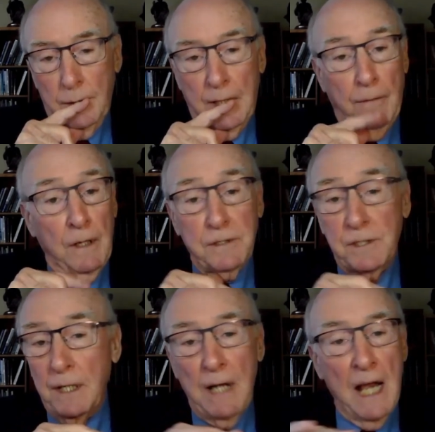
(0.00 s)
Now,
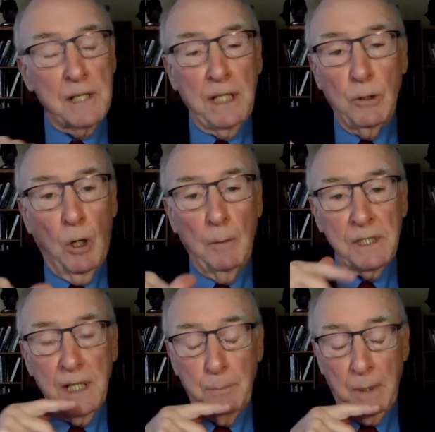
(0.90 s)
it has
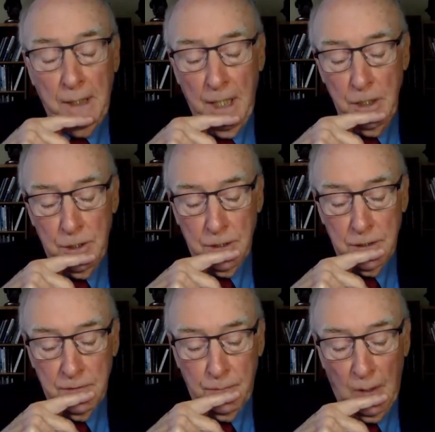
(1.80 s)
enormous
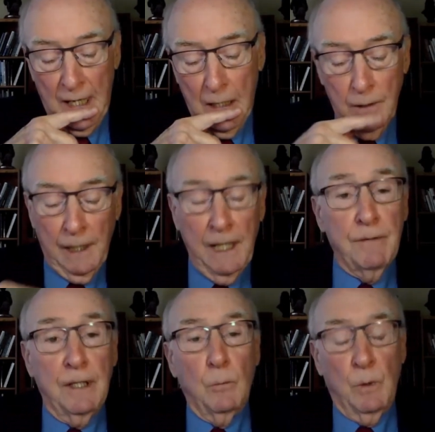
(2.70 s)
implications for our
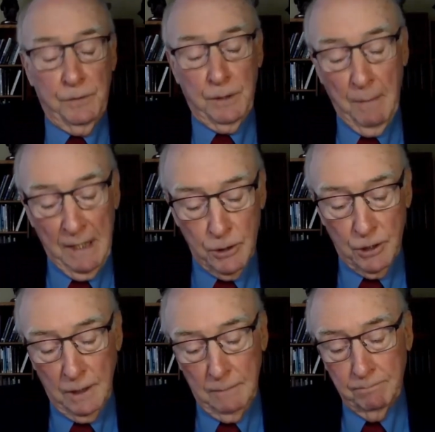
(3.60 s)
living with
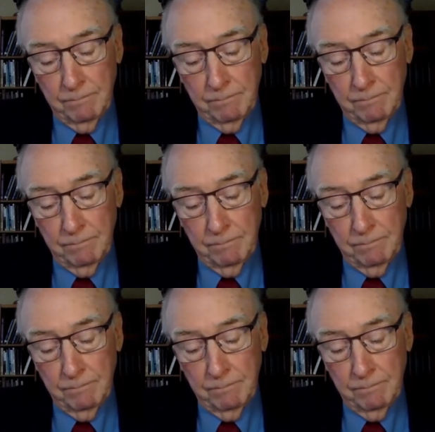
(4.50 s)
dementia.